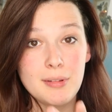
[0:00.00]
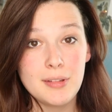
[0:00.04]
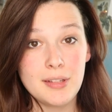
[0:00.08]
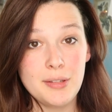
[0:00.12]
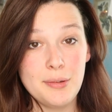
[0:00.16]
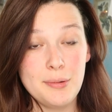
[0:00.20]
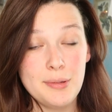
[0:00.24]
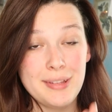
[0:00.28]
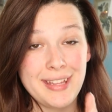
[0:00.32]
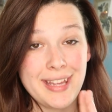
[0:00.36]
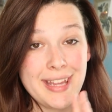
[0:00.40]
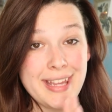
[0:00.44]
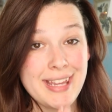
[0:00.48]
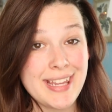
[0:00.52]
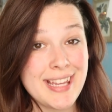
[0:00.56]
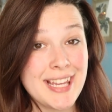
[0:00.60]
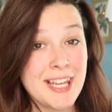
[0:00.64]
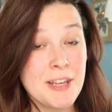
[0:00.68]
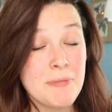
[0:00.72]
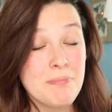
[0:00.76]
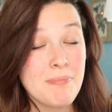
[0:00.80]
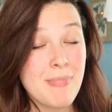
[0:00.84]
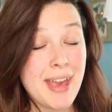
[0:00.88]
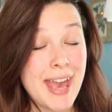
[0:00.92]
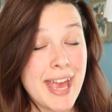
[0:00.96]
use a
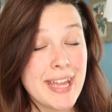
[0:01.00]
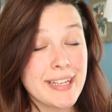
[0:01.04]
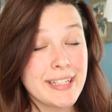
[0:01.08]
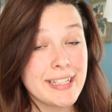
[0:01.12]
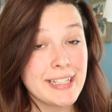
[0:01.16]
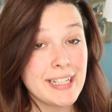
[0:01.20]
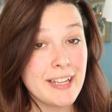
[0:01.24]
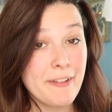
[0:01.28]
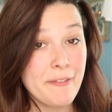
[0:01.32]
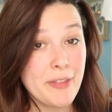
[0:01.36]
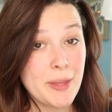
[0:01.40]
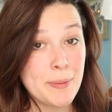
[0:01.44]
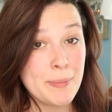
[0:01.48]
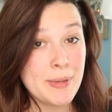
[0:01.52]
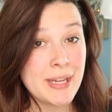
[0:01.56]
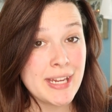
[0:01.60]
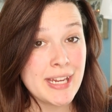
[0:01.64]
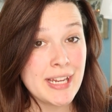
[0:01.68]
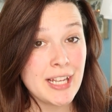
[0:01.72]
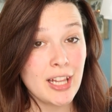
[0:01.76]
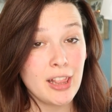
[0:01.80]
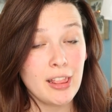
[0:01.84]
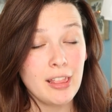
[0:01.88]
heat mat to give them heat.